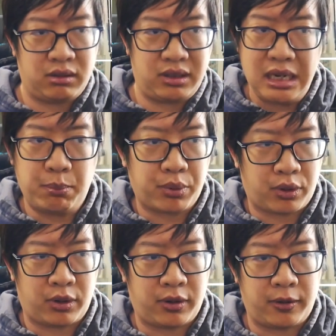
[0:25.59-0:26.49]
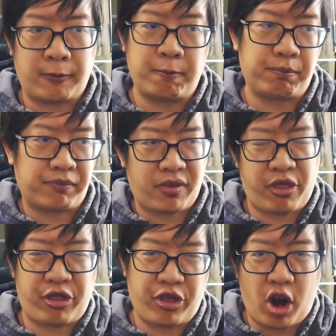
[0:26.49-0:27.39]
deeper,
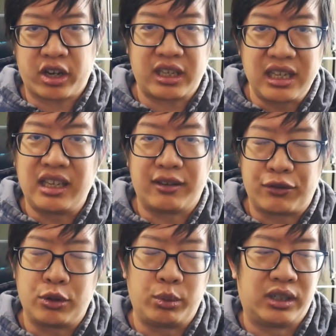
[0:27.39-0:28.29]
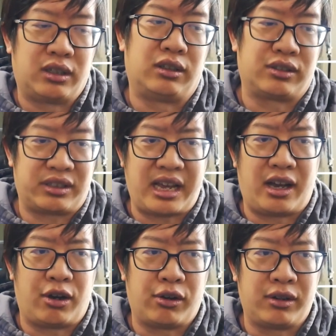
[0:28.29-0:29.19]
thocky, if you will,
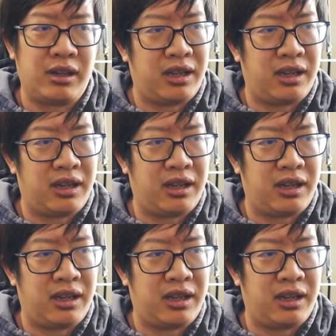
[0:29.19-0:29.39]
sound.